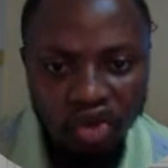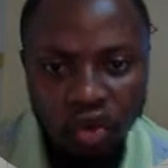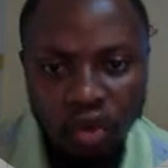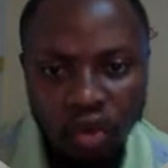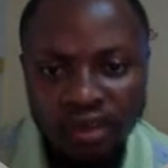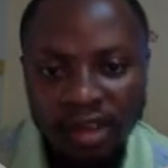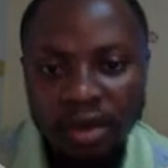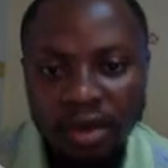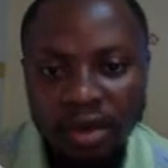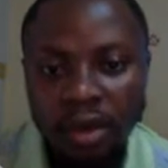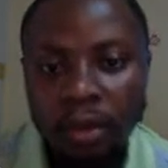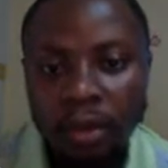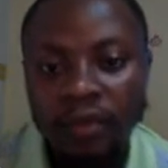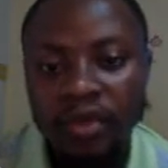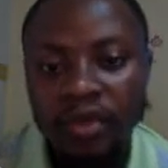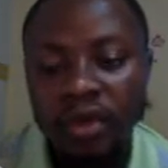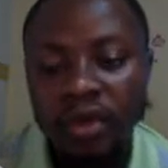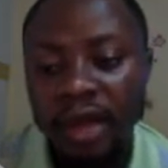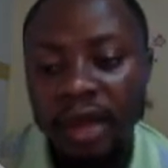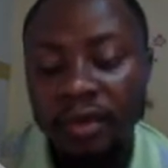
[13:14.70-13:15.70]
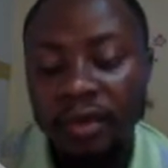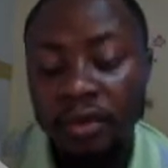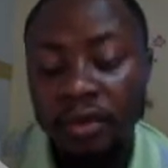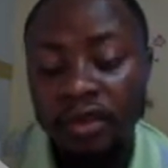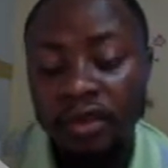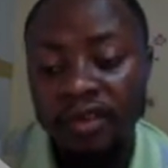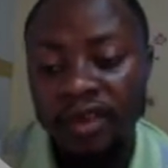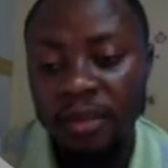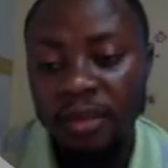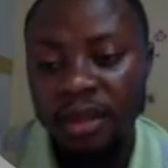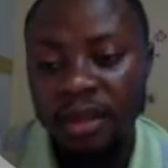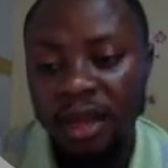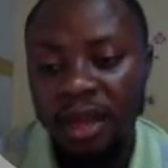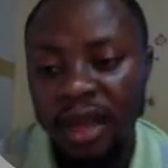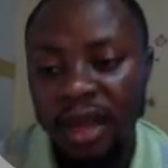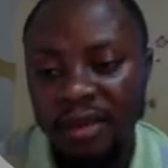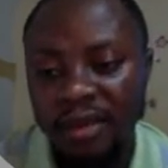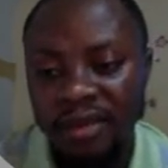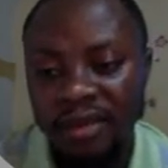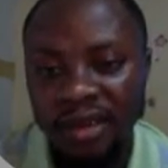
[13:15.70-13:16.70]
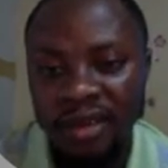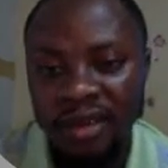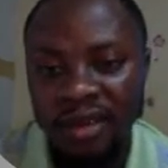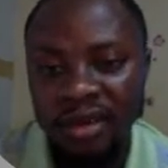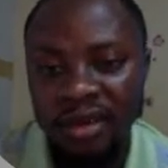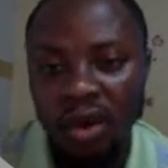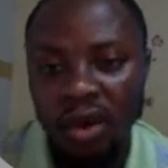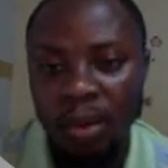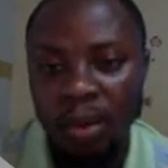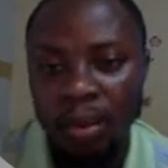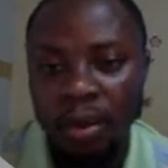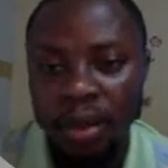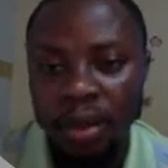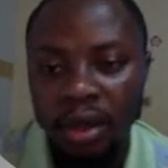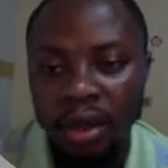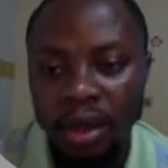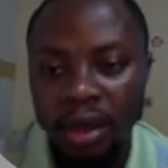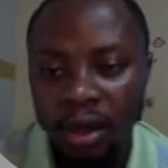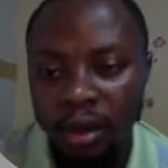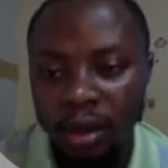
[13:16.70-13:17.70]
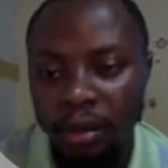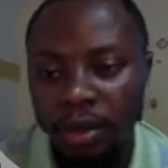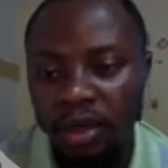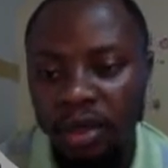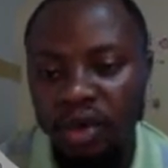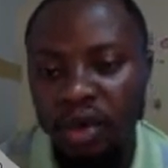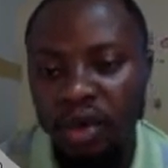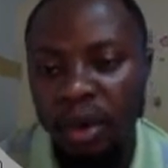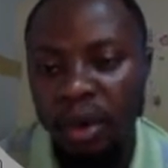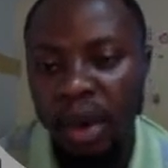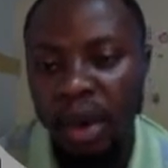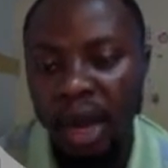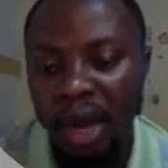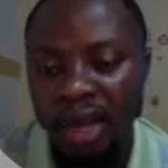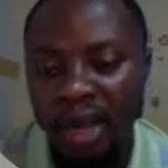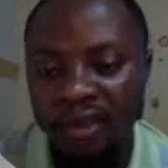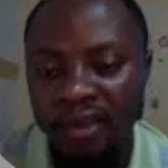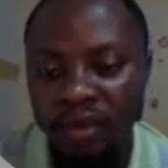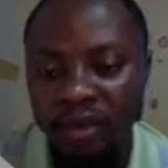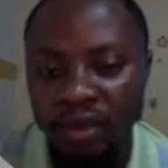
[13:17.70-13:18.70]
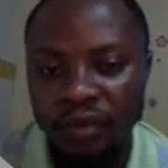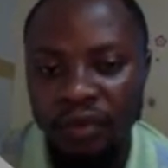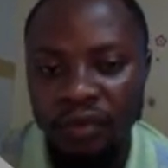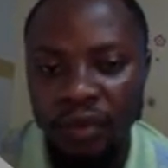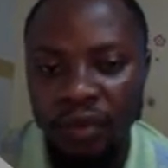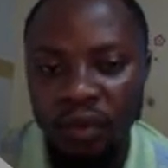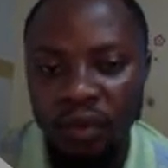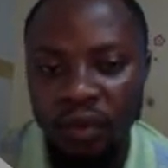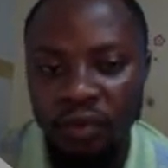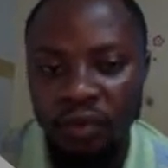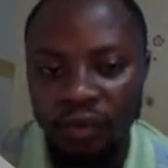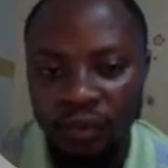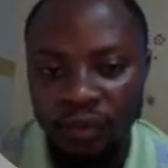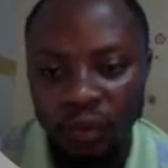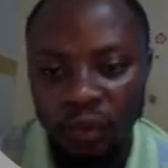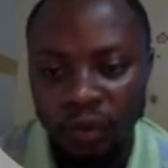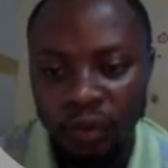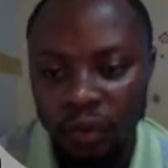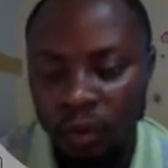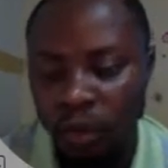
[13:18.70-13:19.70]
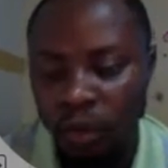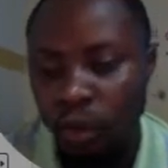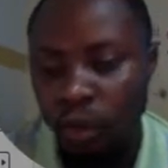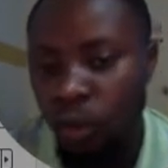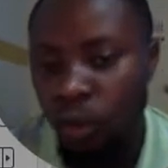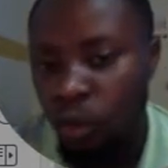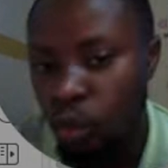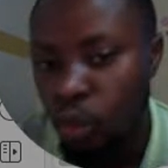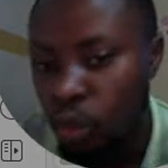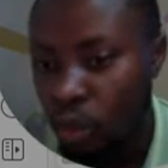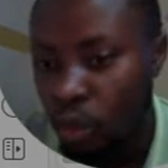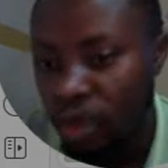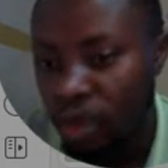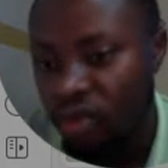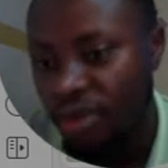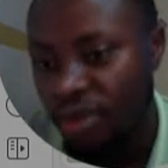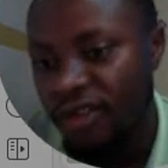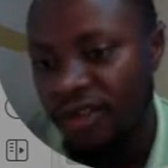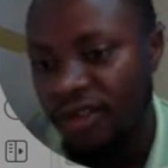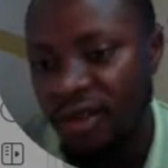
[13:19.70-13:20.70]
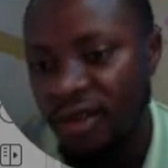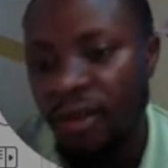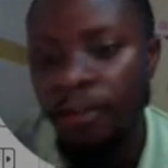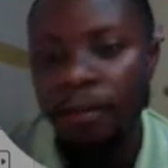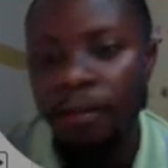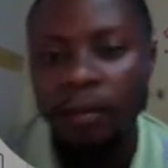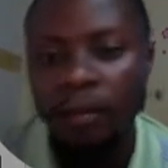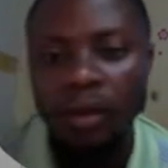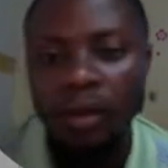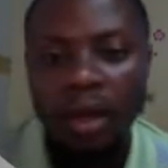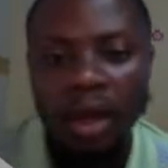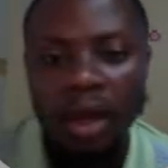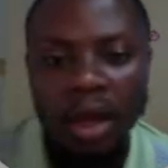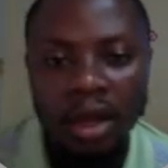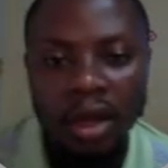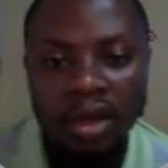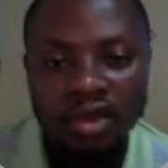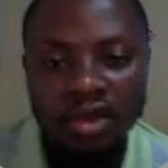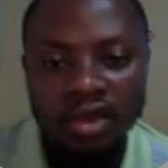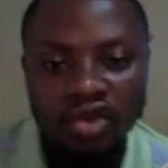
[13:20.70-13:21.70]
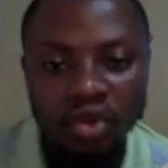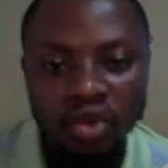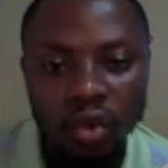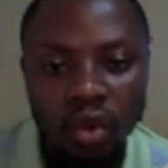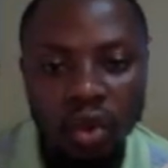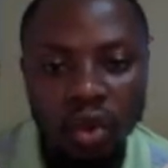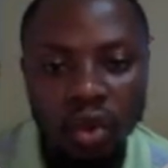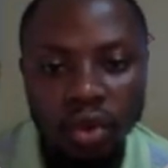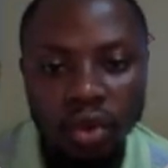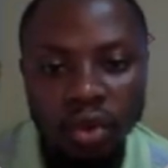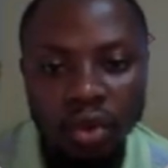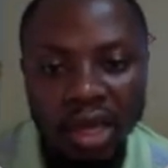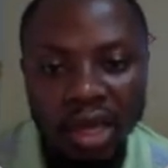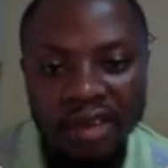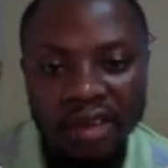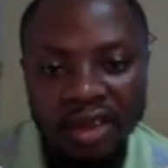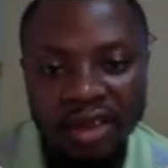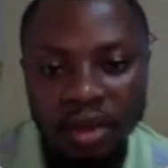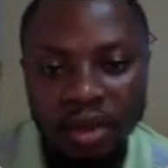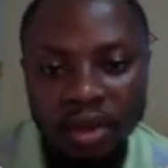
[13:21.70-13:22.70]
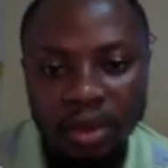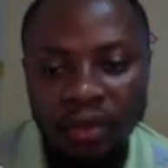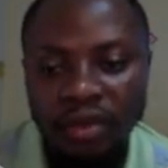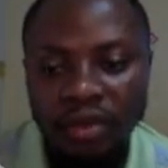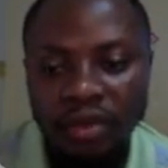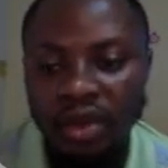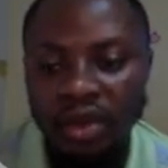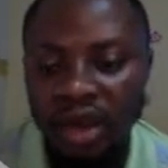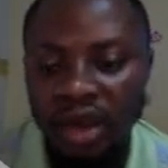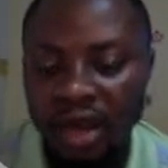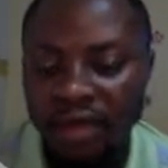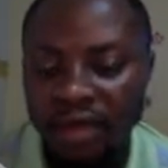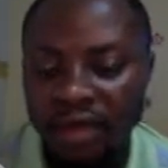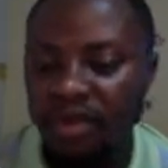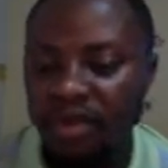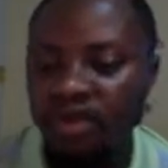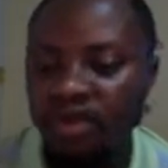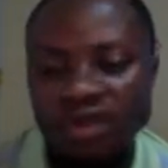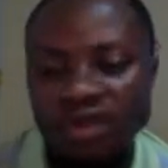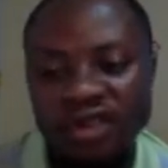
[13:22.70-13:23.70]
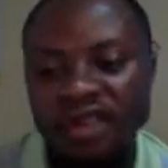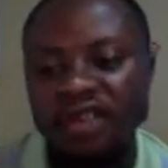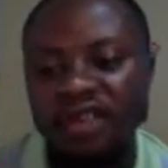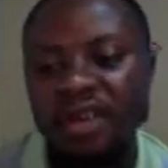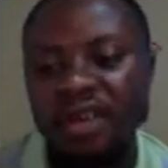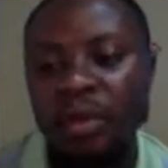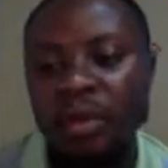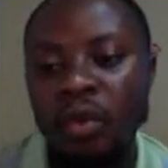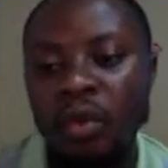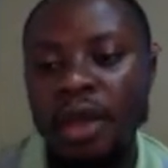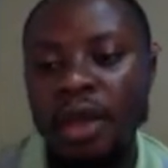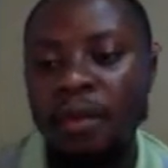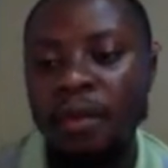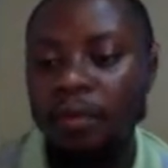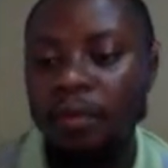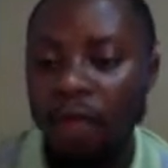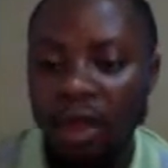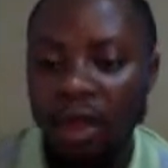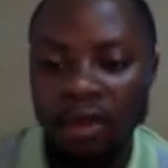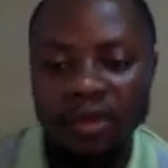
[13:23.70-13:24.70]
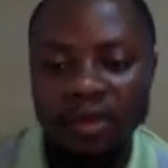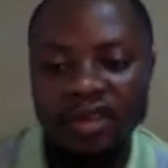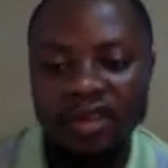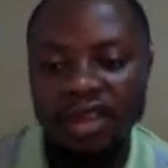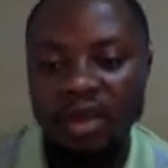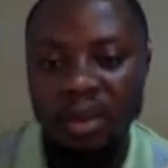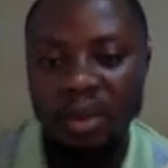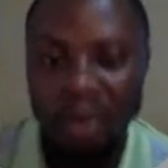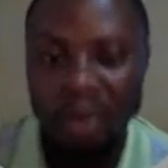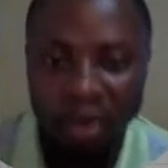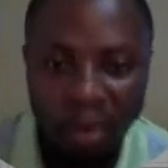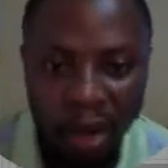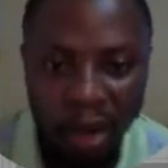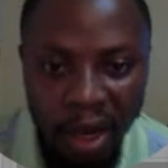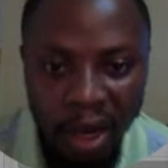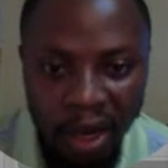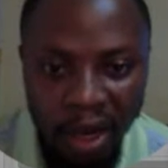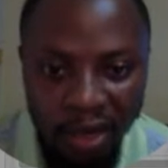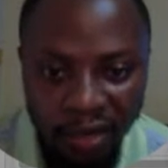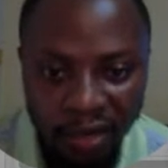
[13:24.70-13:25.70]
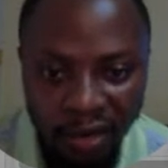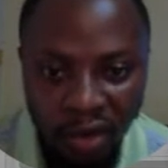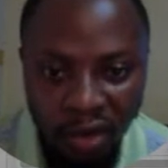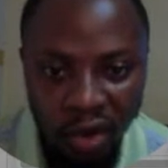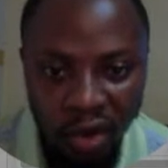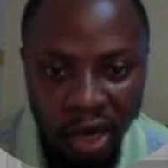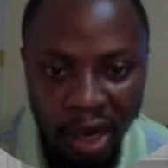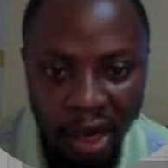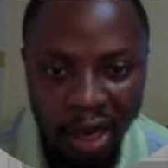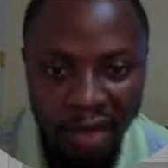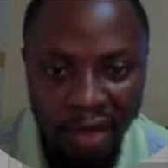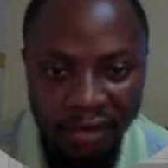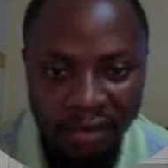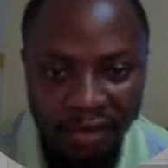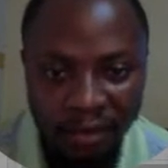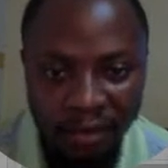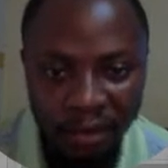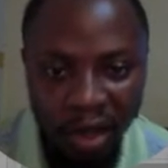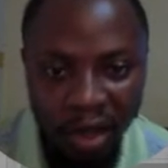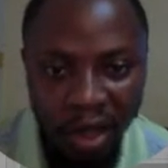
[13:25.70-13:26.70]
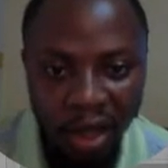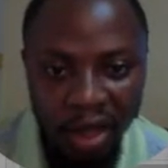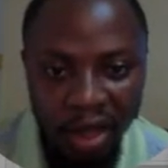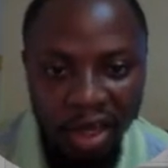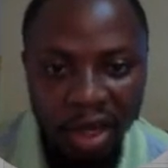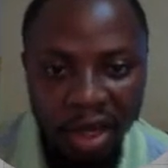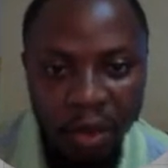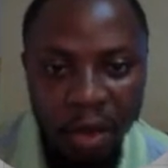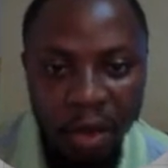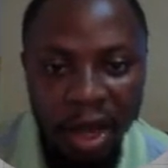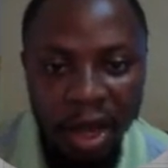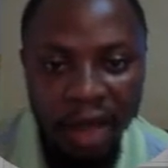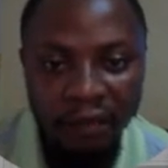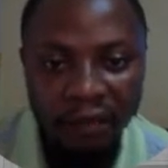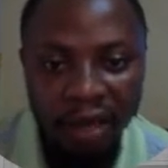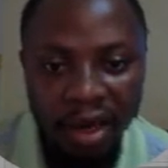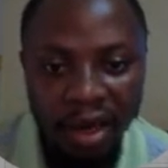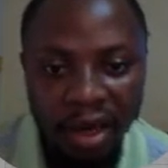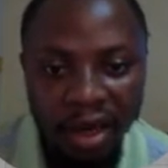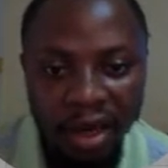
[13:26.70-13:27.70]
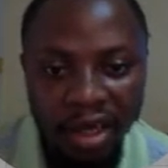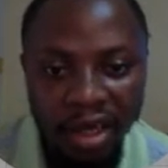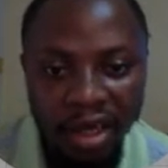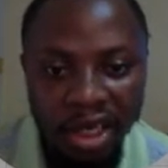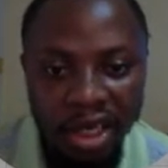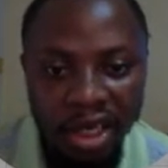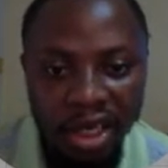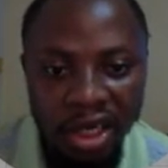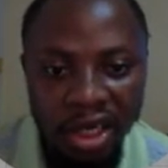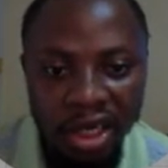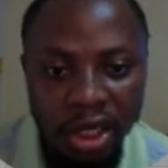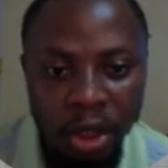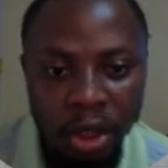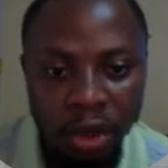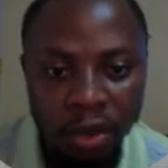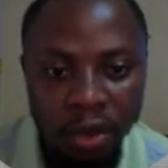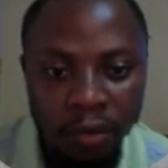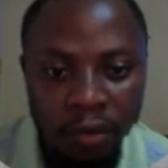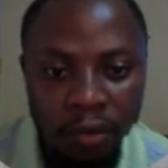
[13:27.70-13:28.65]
setting up a video ad is just the same thing like setting up the normal ads we're going to be seeing. So you can set up your video ads just the same way you set up the normal ads, the other ads. Then we have lead generation.